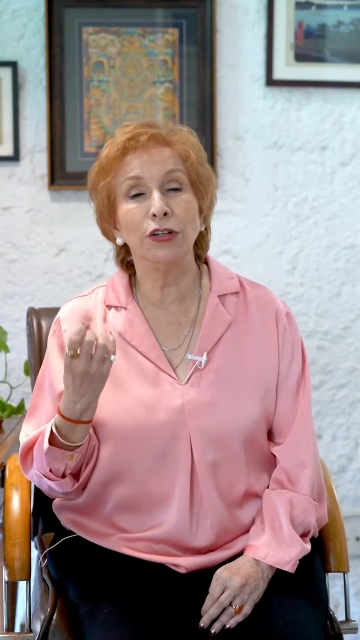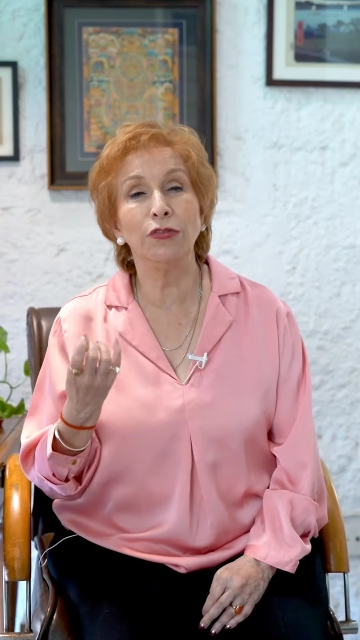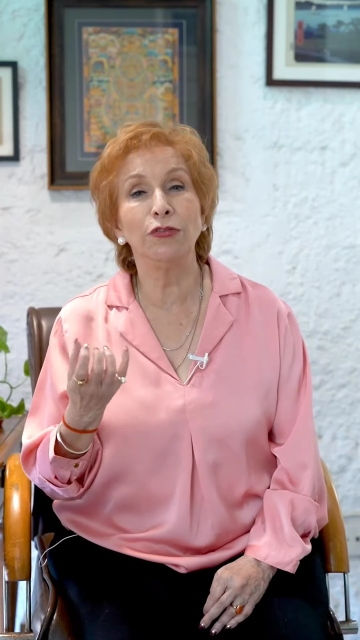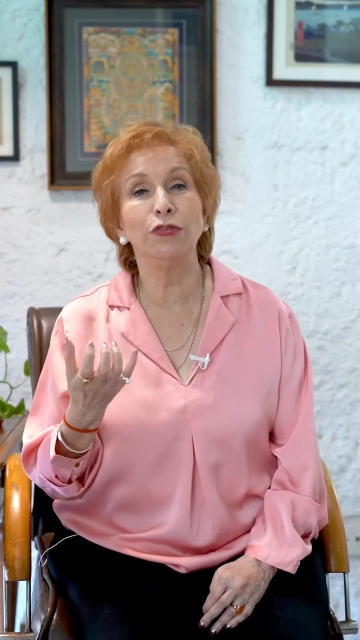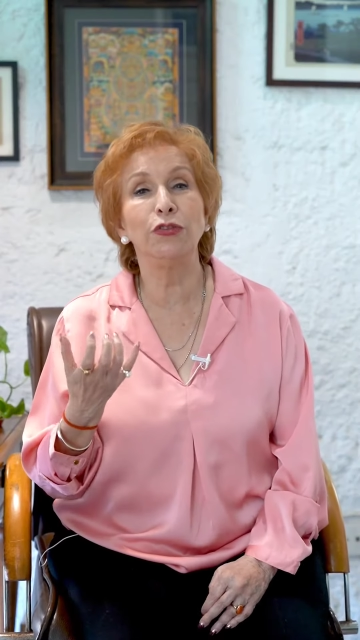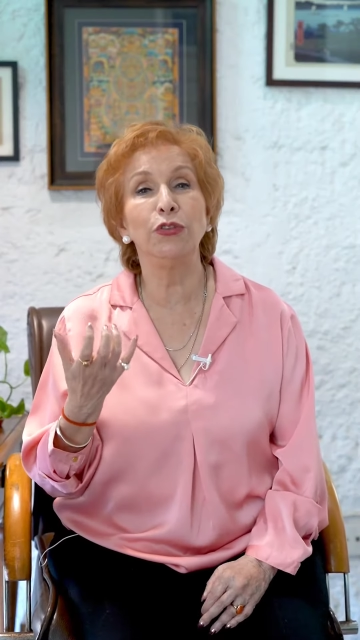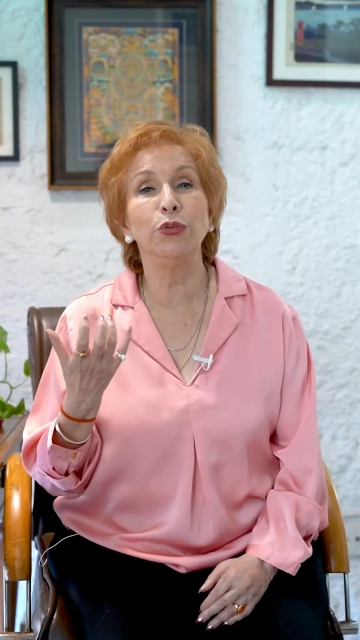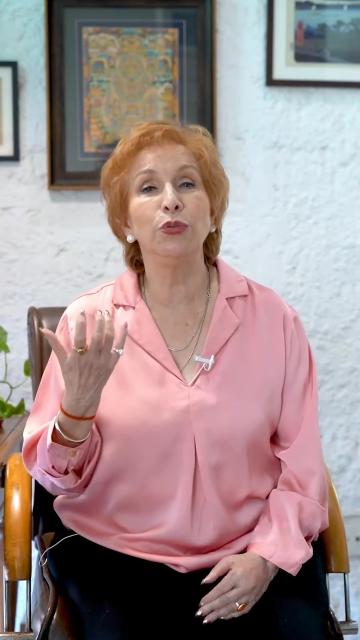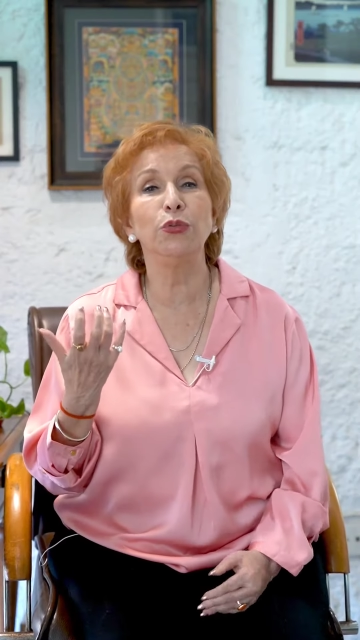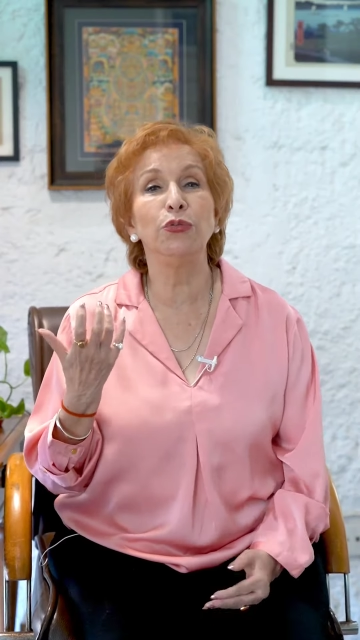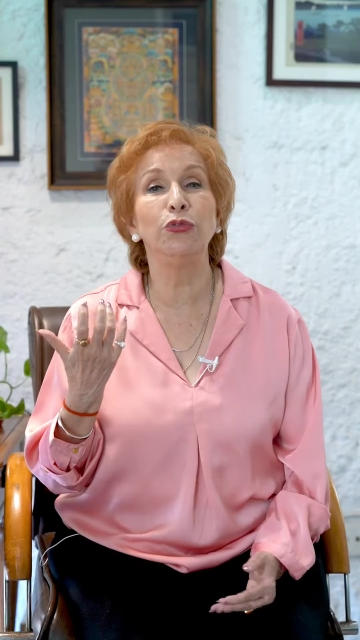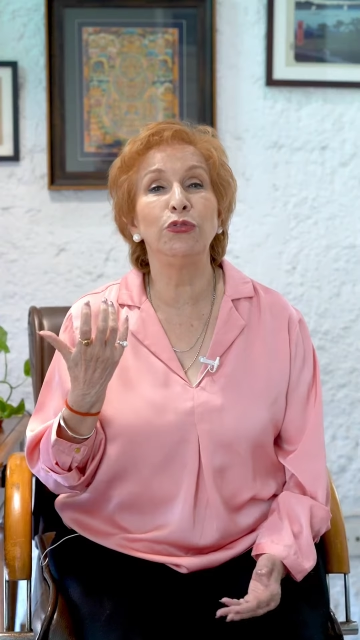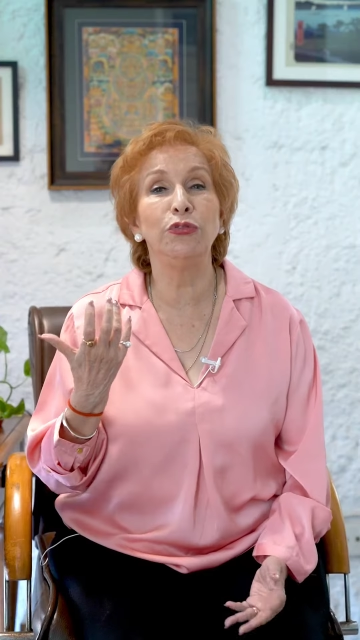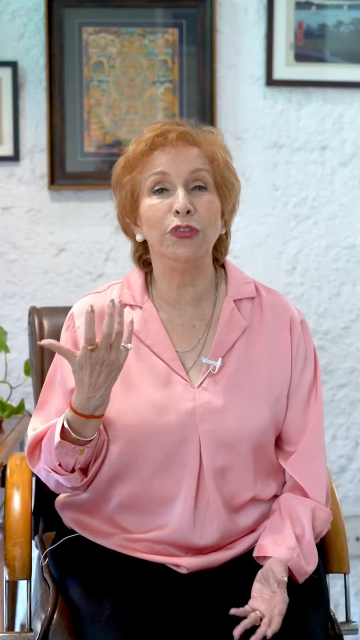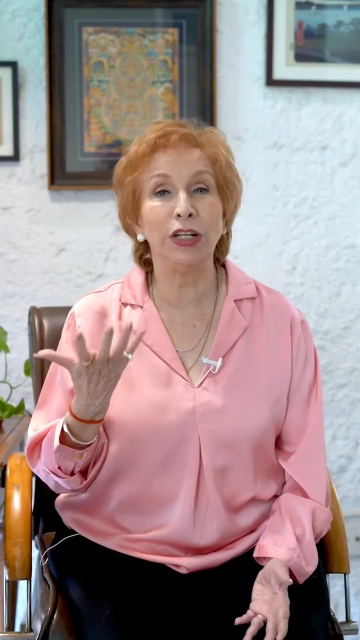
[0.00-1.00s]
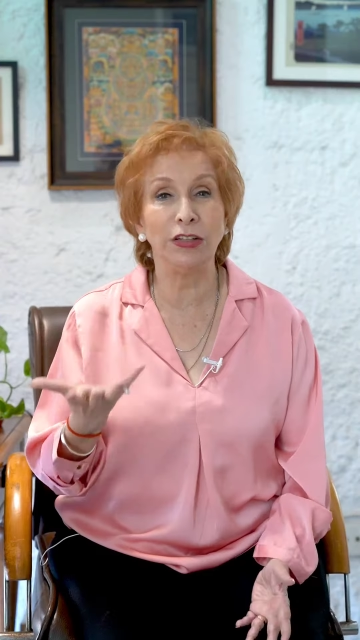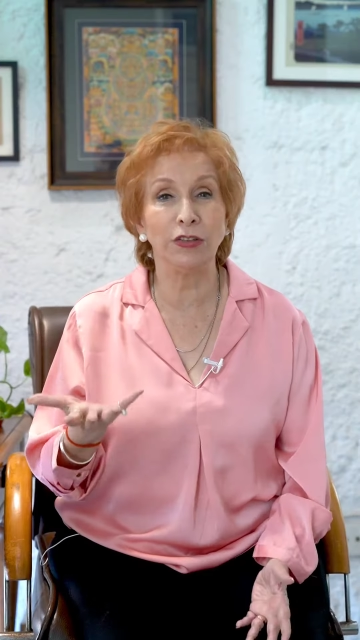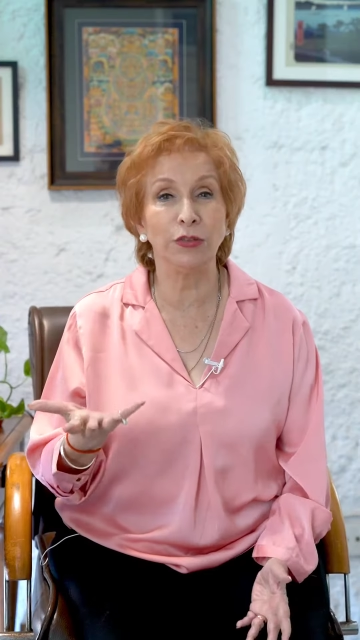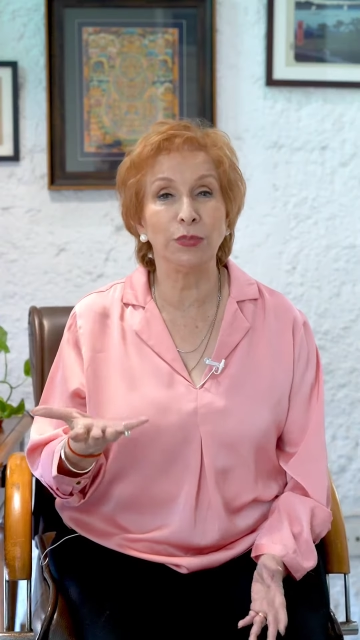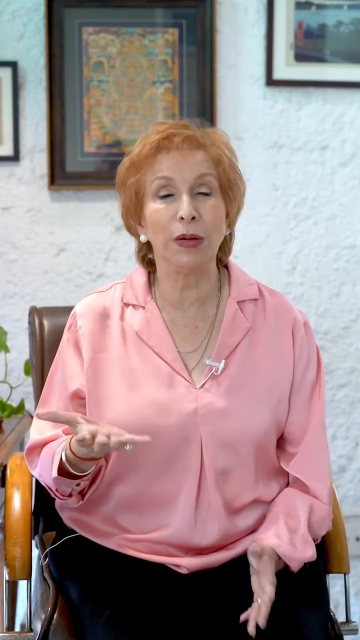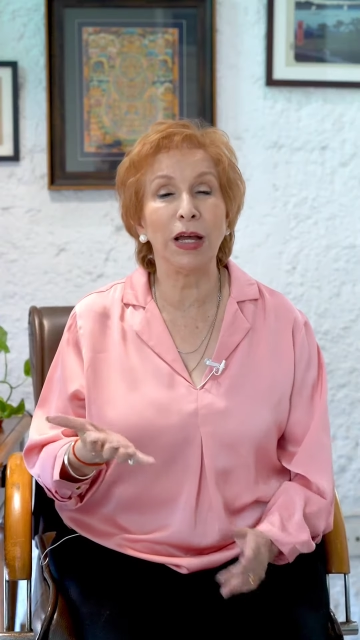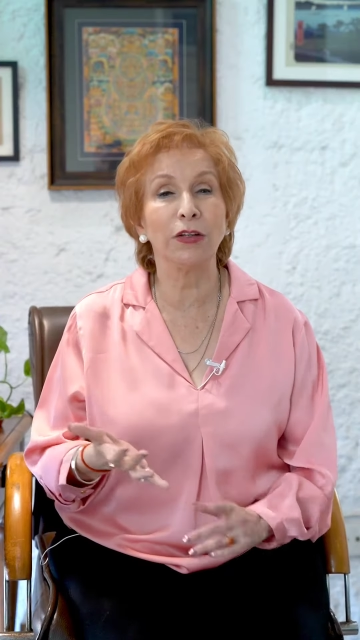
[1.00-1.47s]
a few
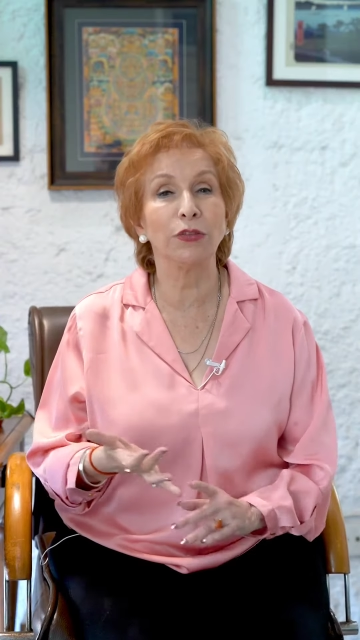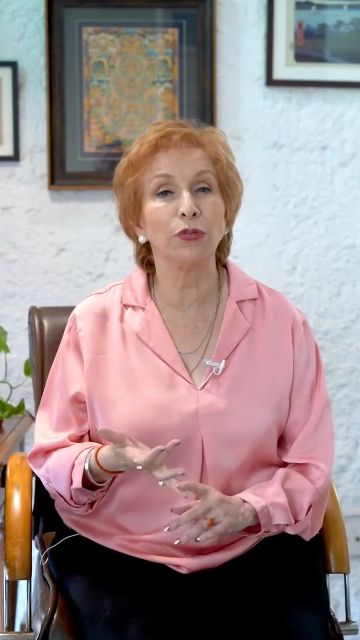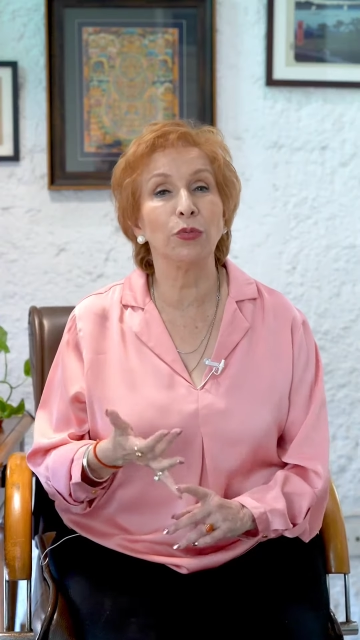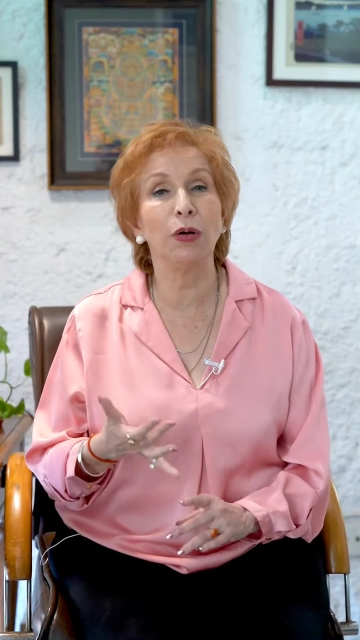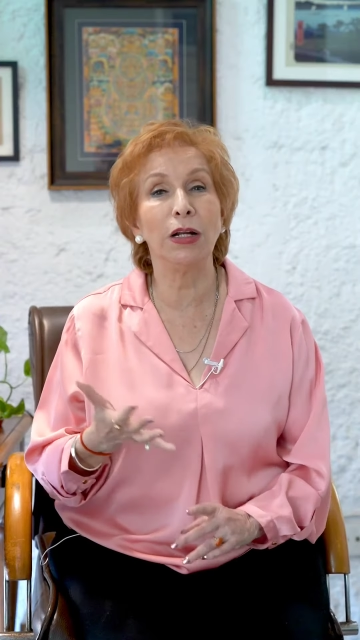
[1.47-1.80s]
face packs.